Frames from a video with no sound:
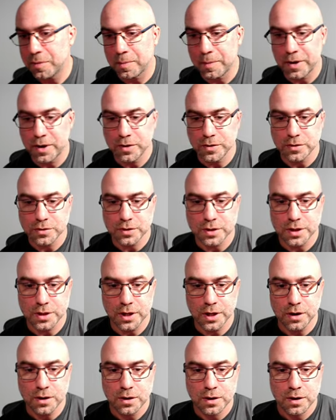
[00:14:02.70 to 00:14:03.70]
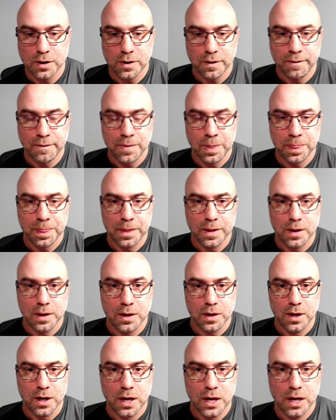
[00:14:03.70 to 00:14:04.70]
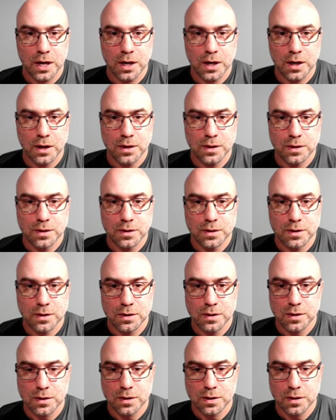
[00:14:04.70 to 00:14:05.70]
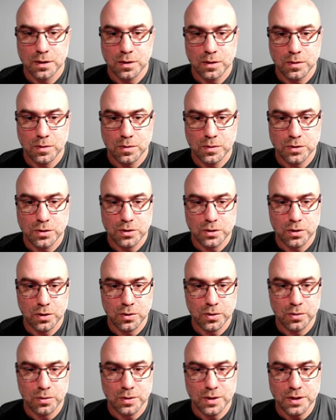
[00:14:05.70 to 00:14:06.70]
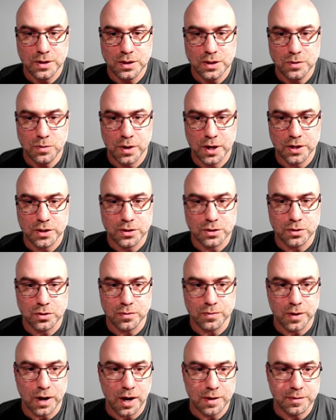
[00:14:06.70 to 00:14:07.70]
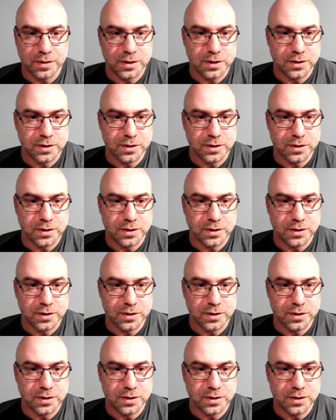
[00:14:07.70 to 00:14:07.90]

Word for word: up my other screen there. And we'll just go through. This is what I just do for every